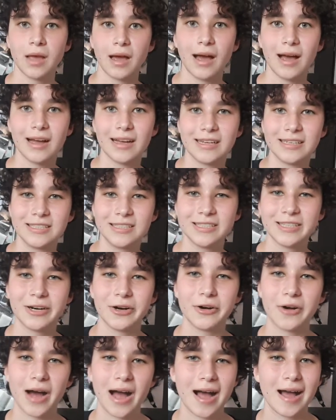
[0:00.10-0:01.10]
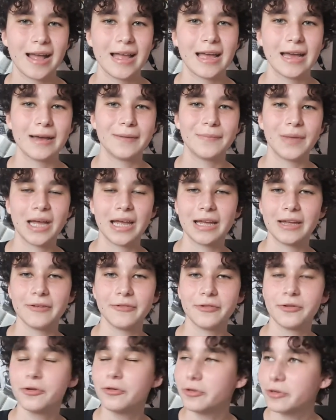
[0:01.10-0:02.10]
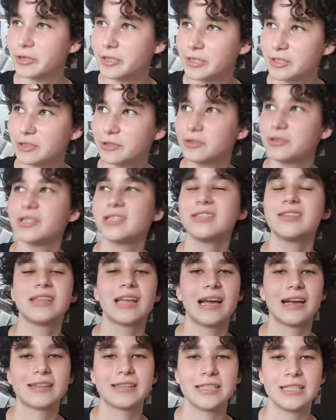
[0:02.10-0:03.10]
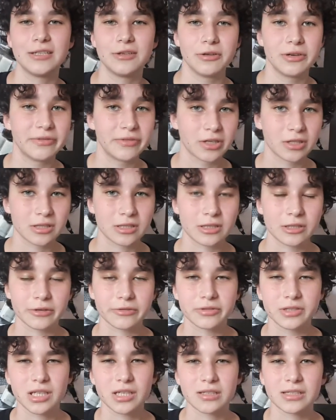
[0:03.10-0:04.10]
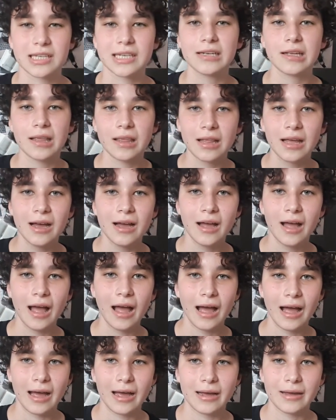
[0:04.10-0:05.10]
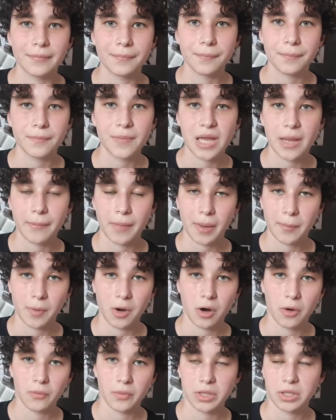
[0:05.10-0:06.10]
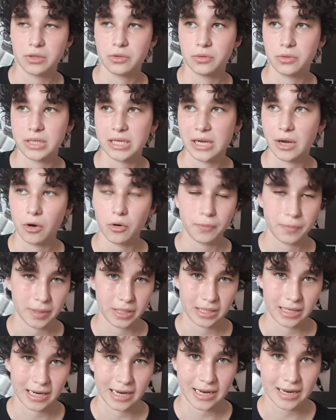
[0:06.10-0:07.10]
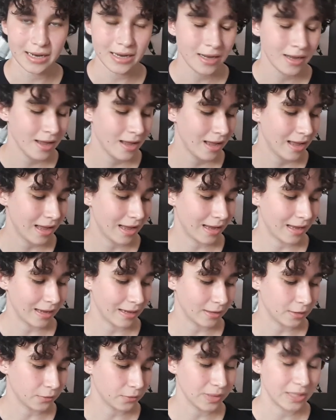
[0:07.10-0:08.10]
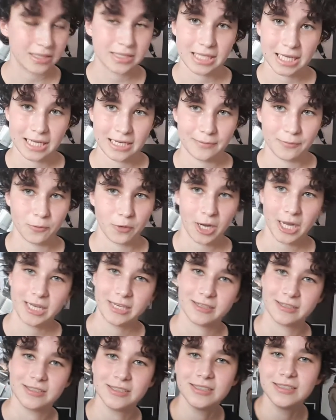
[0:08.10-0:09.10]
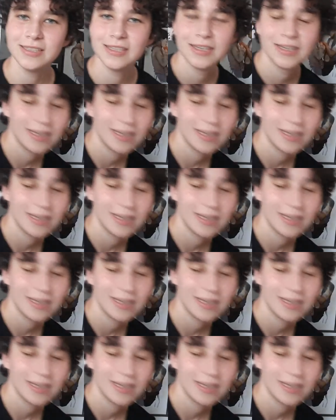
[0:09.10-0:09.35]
Hi, so I am a future student at the University of Sussex, and me and my mom went to the open day, and we stayed in Brighton,